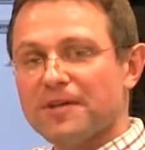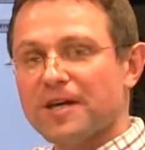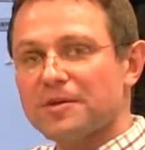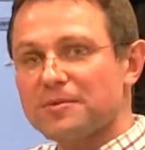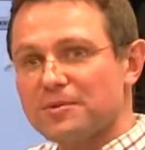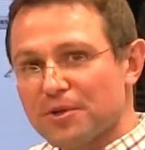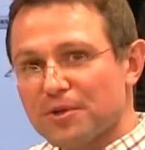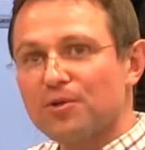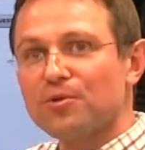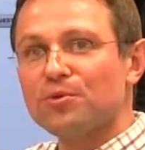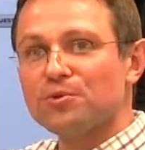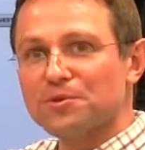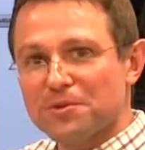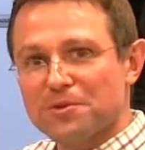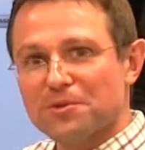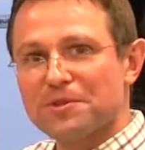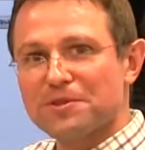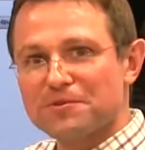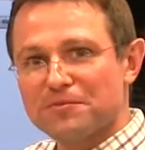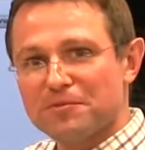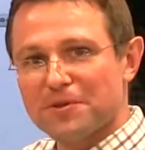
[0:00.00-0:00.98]
times including
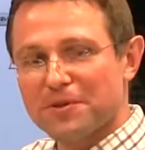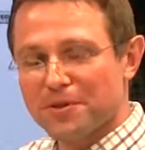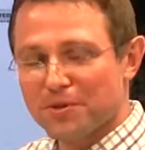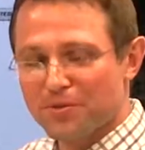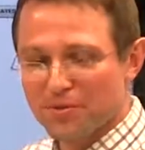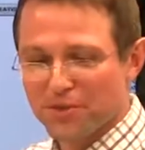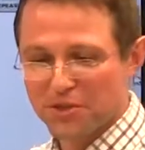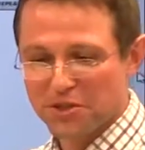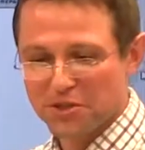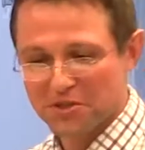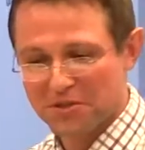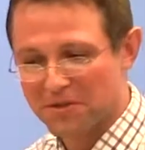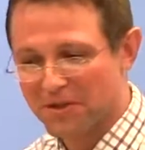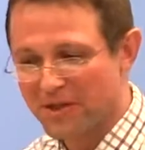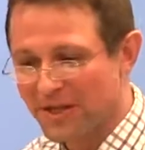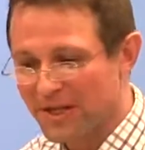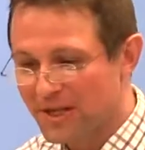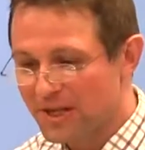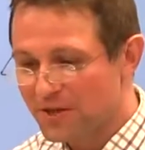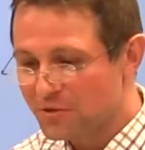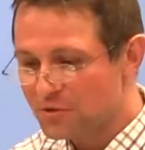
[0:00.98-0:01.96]
this very question.
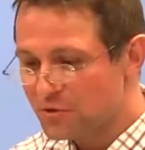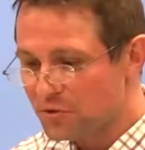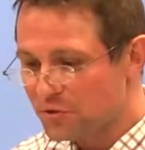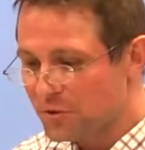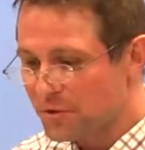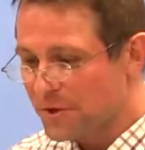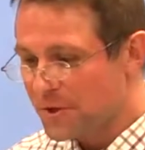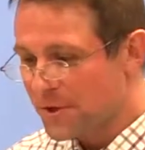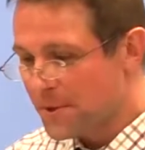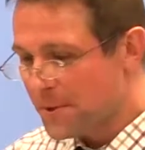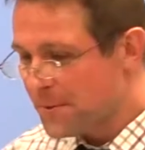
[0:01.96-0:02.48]
So